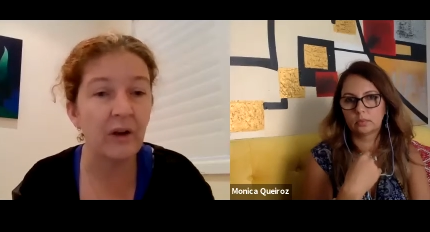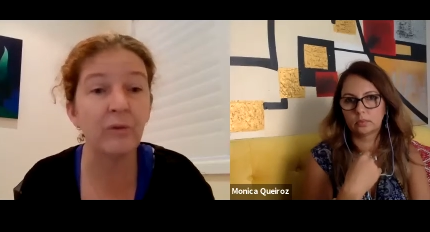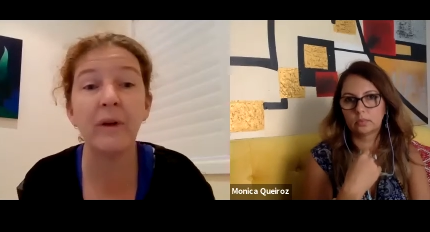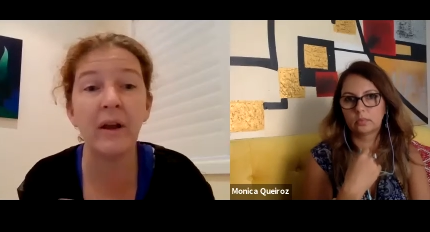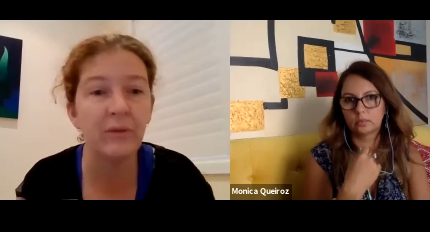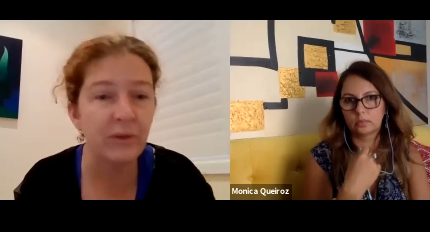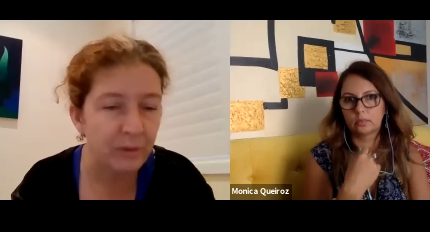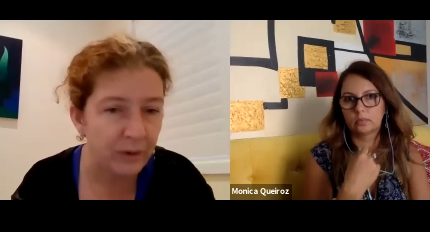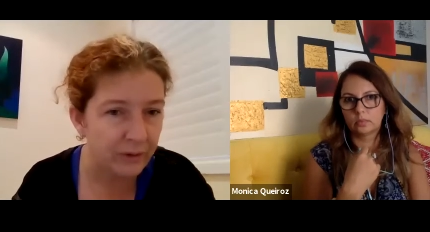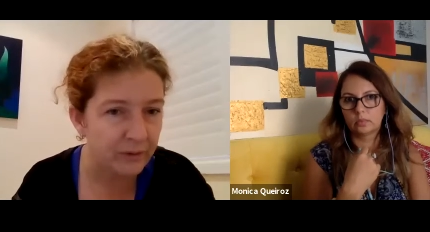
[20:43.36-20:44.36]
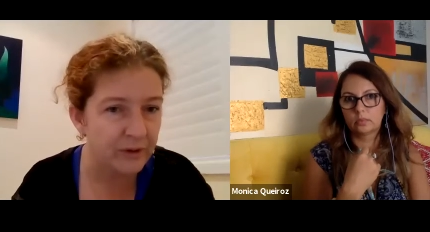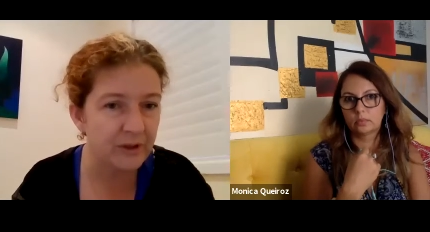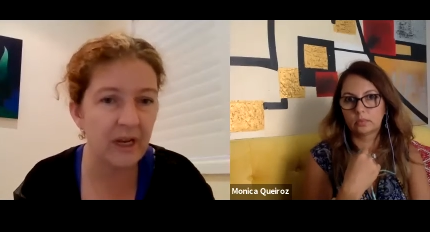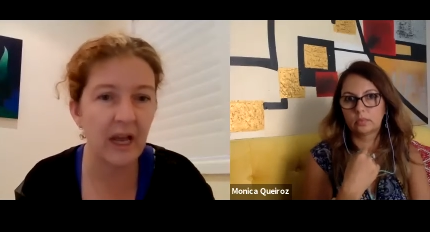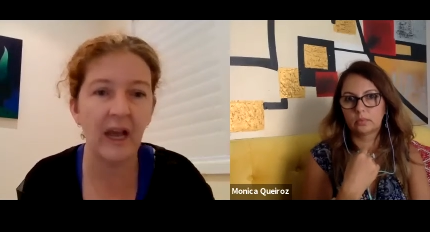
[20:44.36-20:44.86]
Speaker 1: around the world
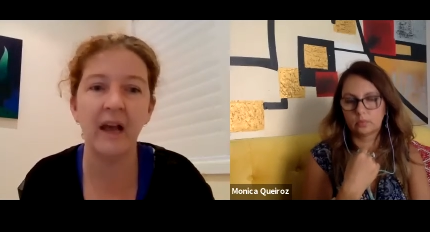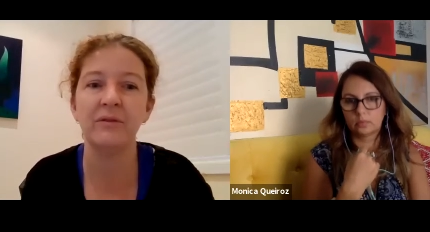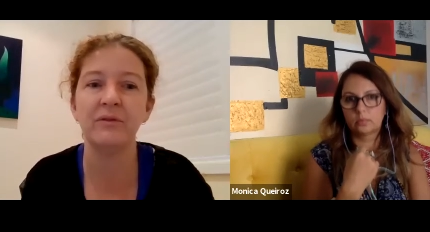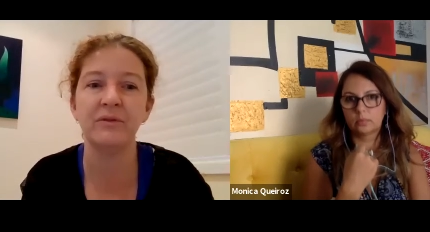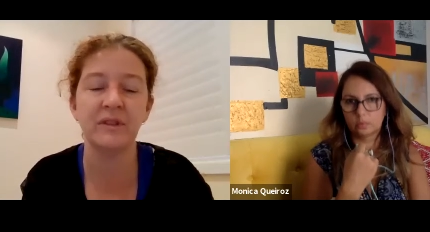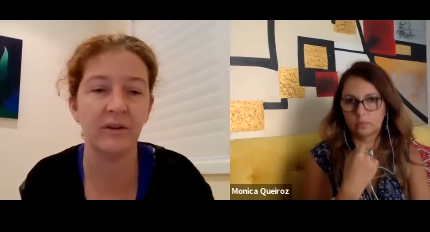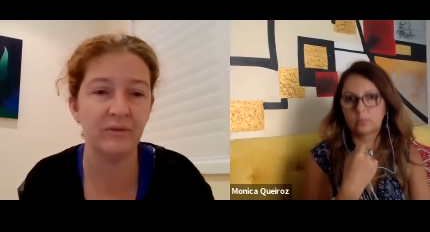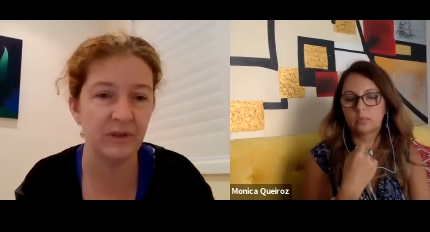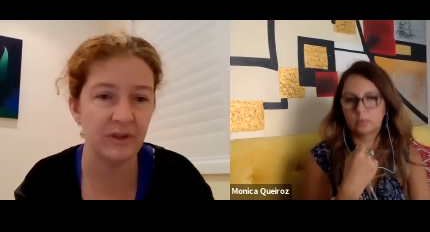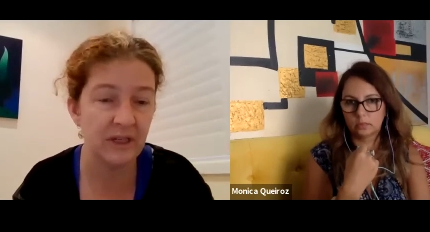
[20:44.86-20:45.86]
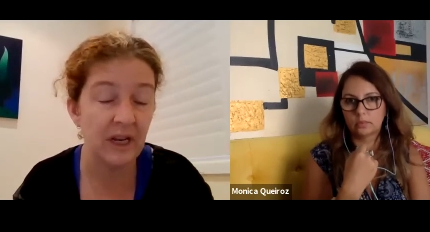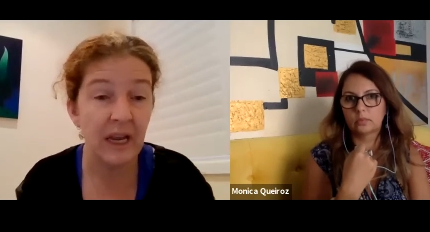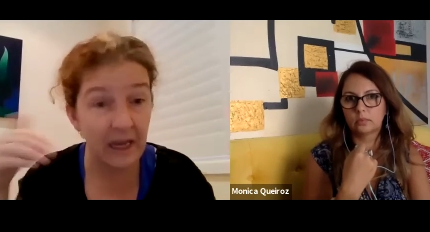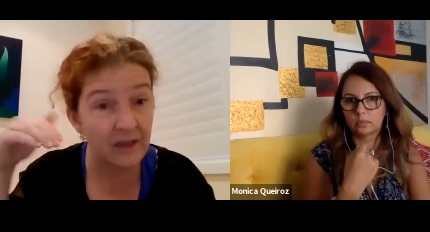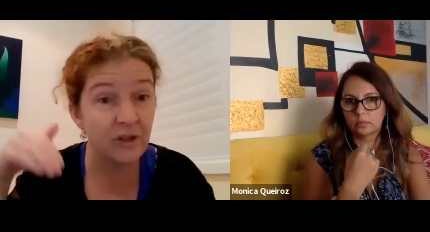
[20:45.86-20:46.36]
have suffered
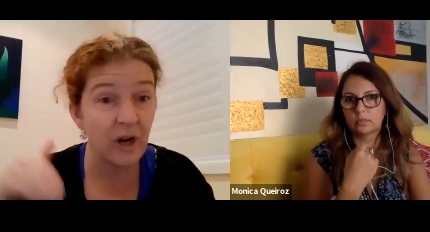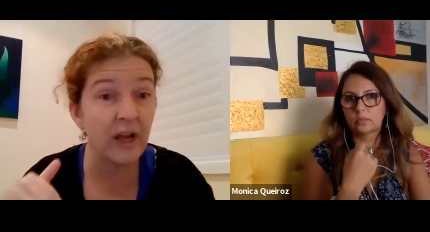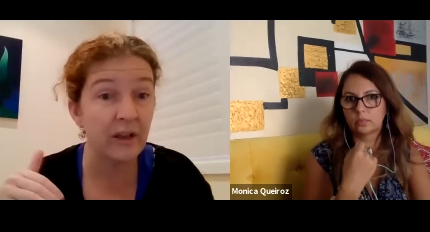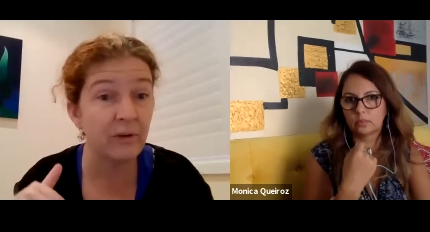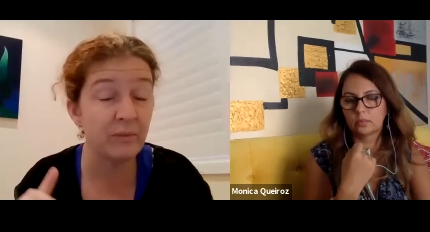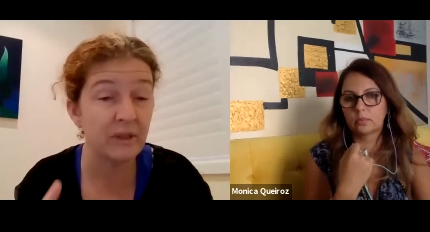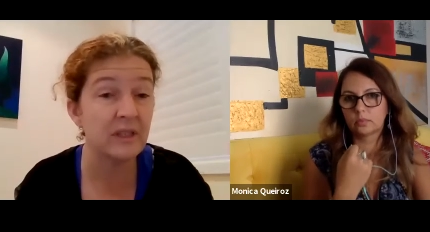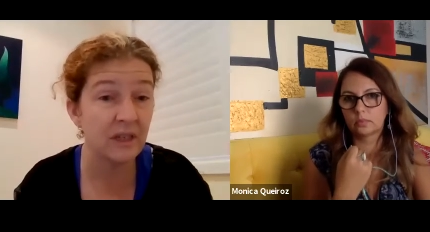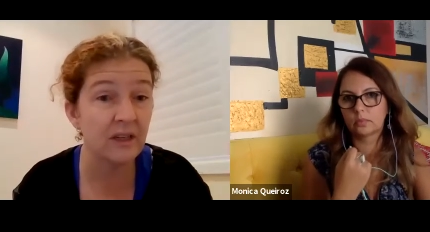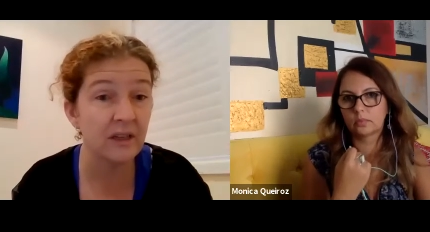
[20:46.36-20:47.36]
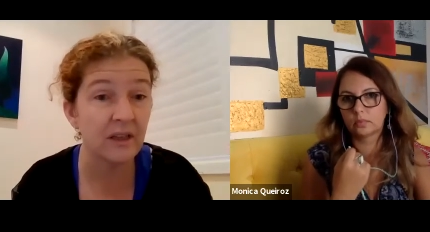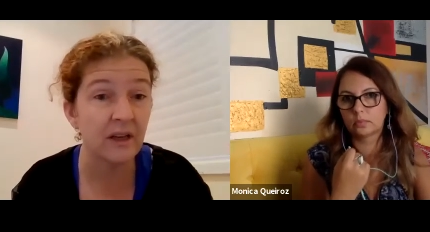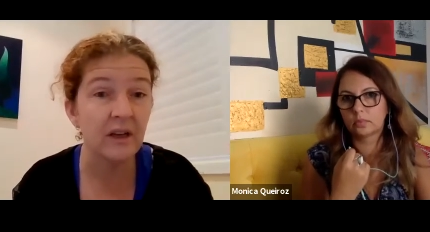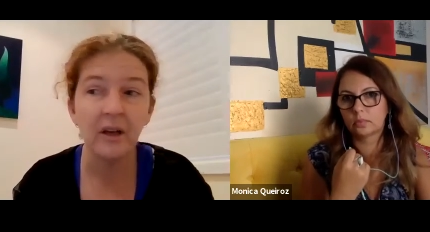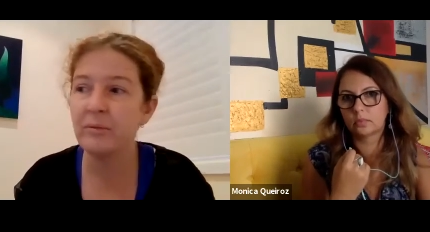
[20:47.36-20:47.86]
in Australia in particular
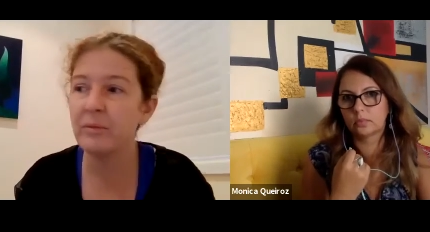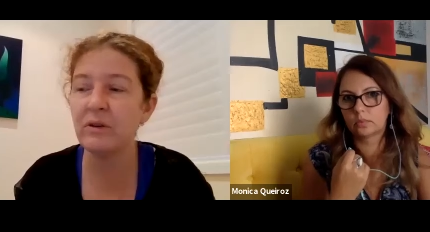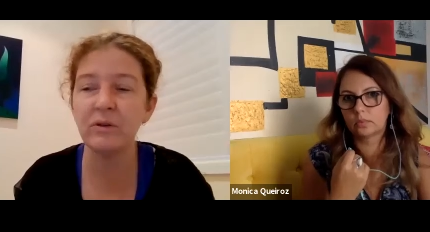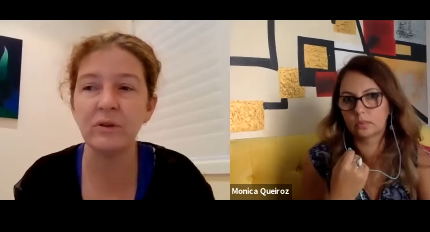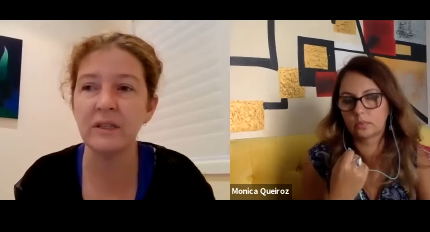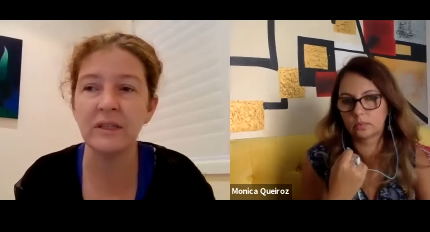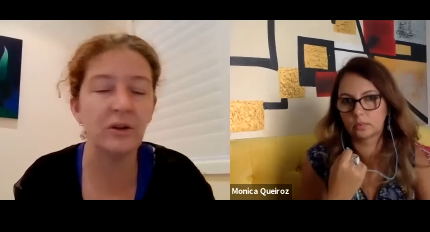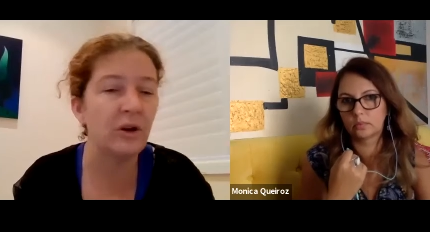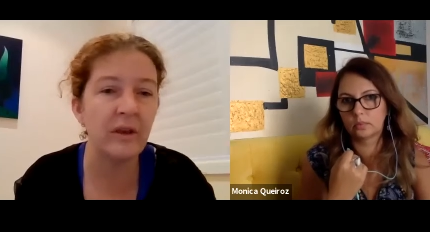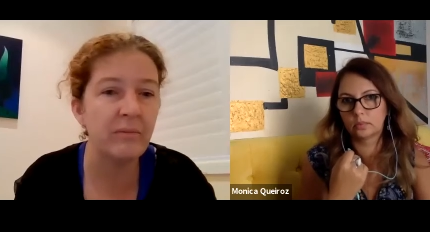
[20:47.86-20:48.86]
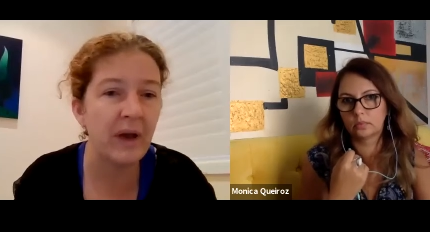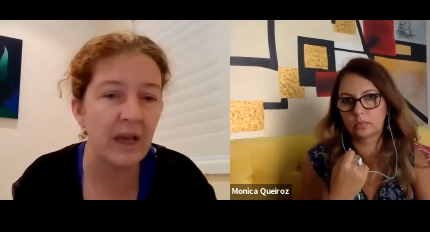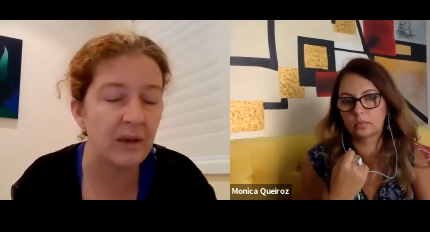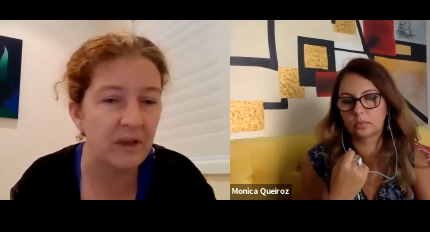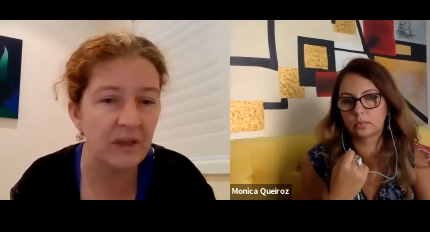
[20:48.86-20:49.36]
because you know their
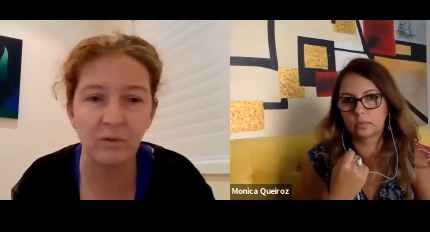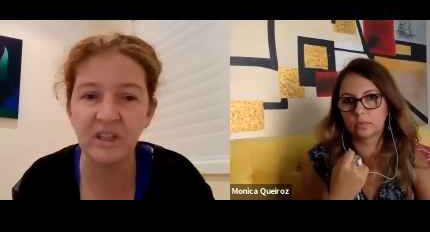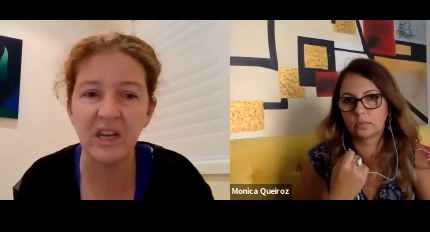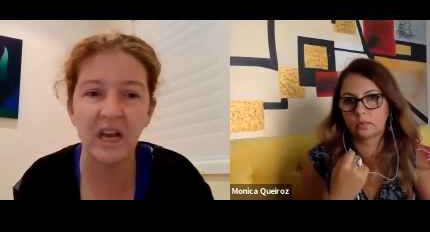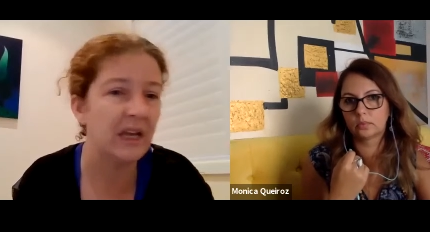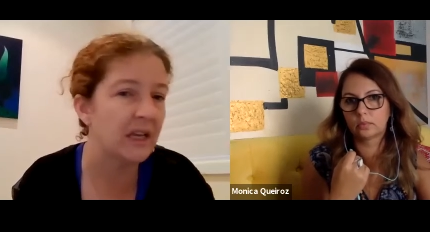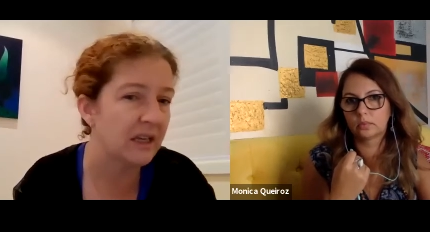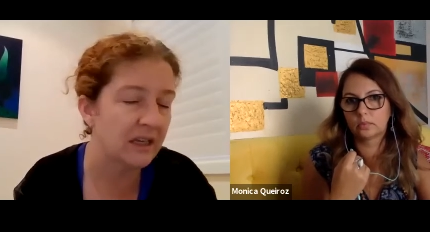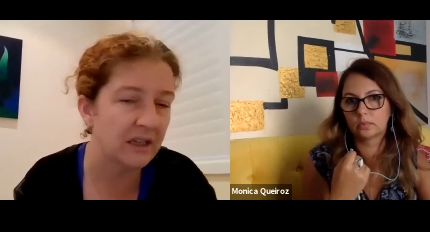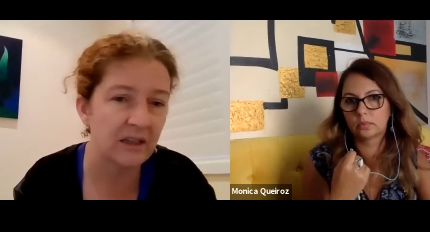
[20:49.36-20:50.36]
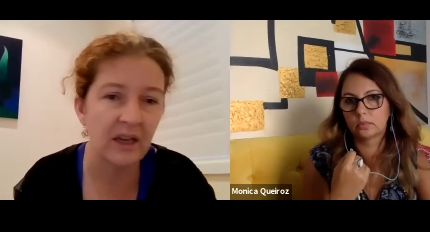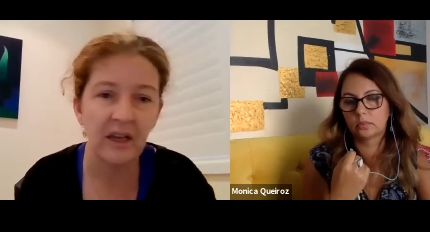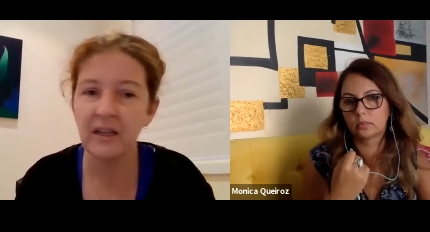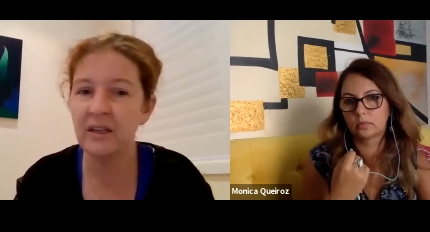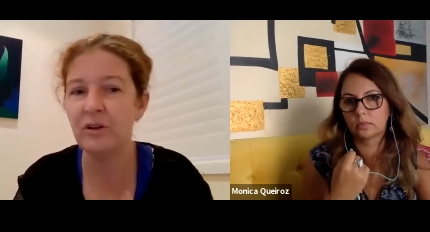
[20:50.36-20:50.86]
babies were taken
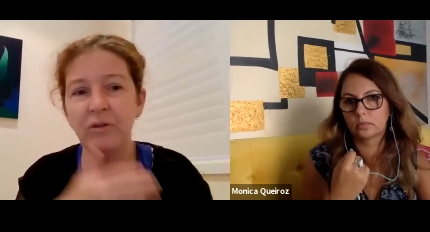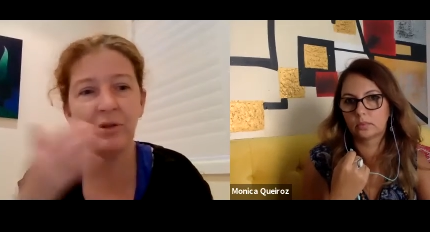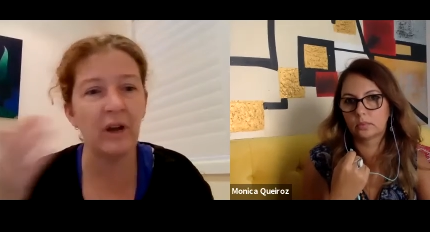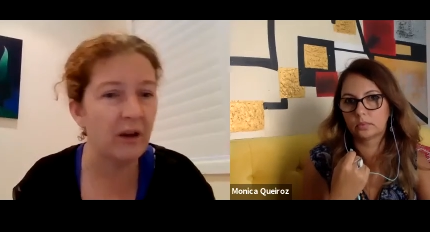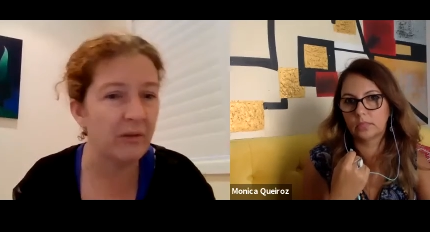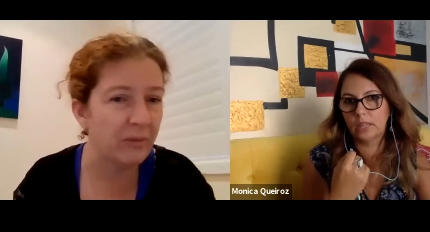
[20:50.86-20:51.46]
you know um,